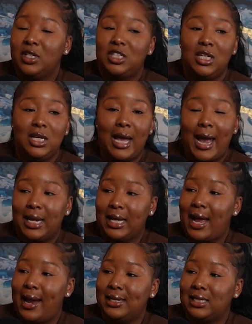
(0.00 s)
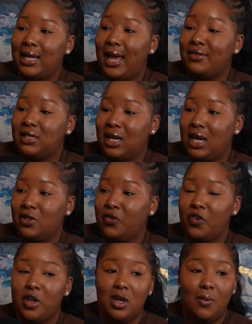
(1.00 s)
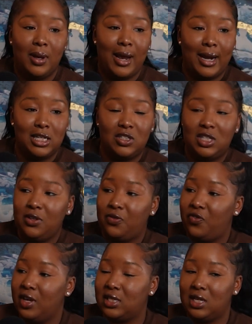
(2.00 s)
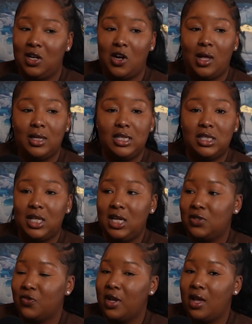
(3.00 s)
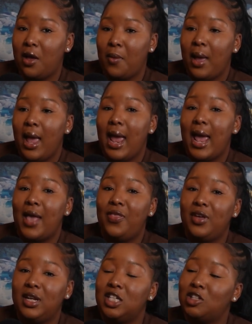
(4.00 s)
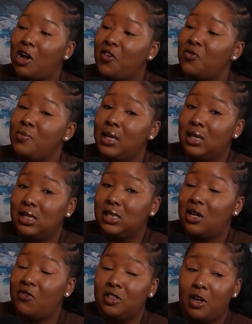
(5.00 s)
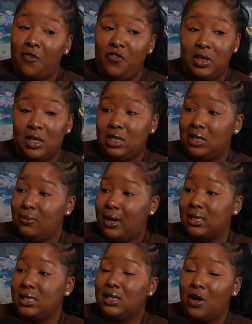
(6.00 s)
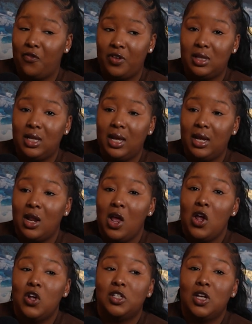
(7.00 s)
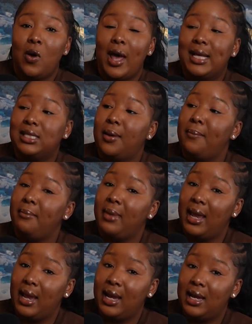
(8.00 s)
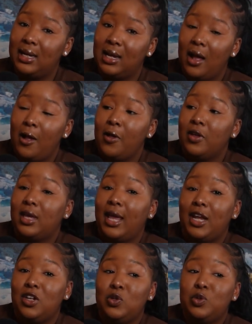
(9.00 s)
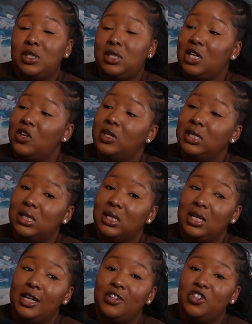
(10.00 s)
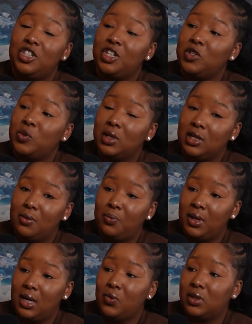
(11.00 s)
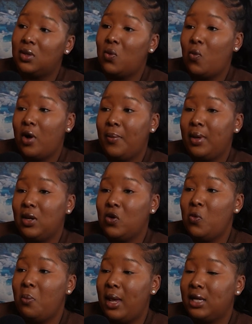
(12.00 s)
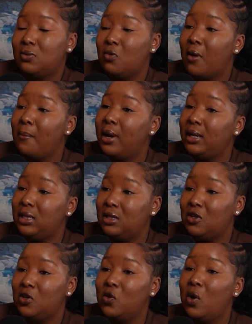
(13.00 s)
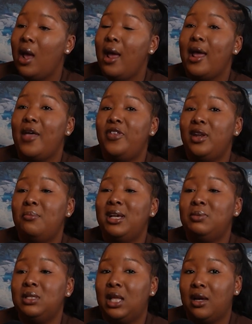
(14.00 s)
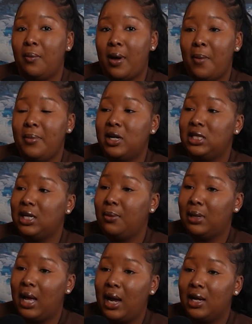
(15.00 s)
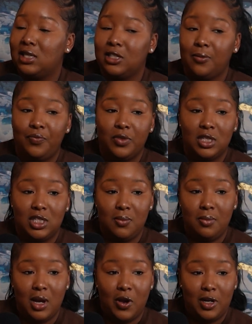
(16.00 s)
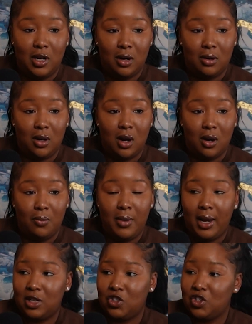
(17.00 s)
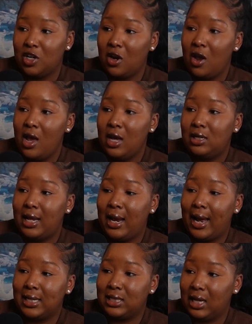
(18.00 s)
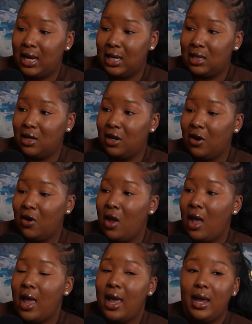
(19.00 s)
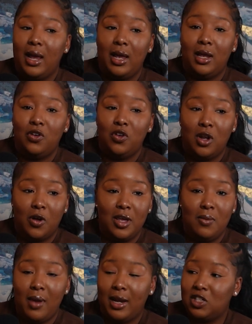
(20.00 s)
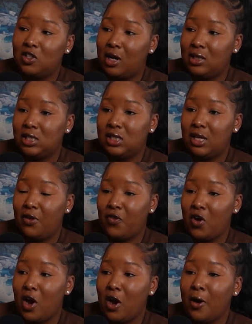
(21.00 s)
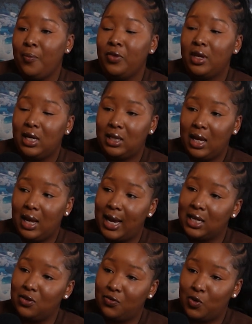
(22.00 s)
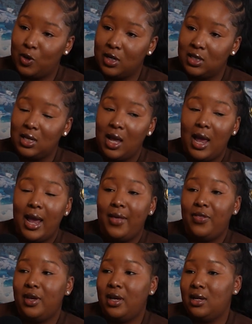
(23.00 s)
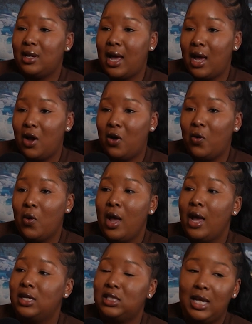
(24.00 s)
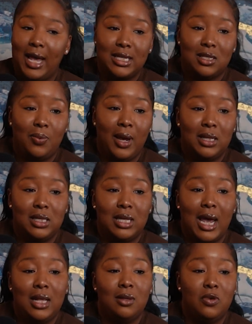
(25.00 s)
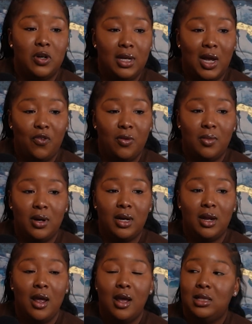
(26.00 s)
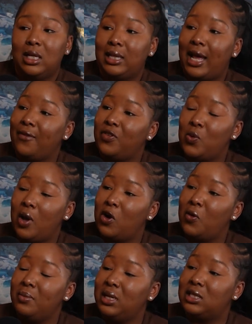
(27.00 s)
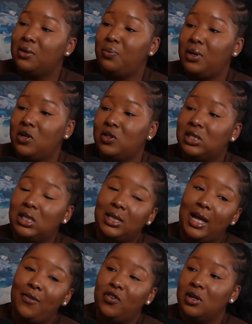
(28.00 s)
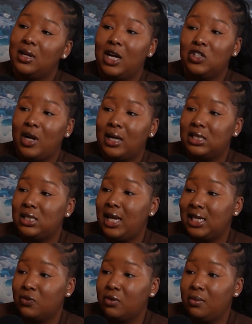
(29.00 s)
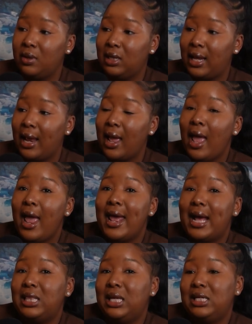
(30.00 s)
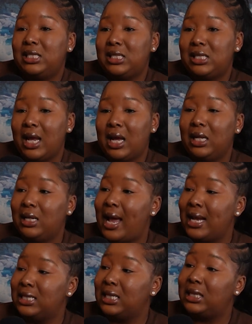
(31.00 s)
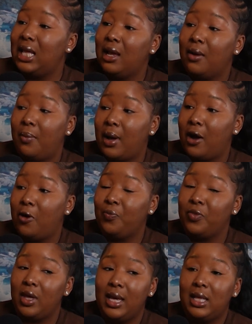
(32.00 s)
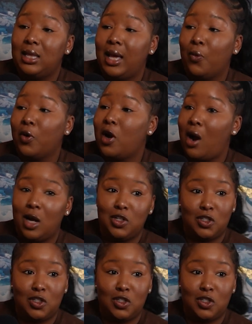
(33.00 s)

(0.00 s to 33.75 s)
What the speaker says: she kind of got his life together for him and got his teeth fixed and did all these things for him. And then he started smelling himself. He started feeling good about himself. And then, so as a man, can you seriously and genuinely be with a woman who makes more money than you? And then it makes me think about Mary J. Blige. She married her manager. They got together, and, you know, he managed all this stuff for her, and they got divorced. And then now she has to pay this alimony every month. The life you helped me to build is the life you're now trying to snatch from me. Like, I think it's just like a lot to think about in that regard.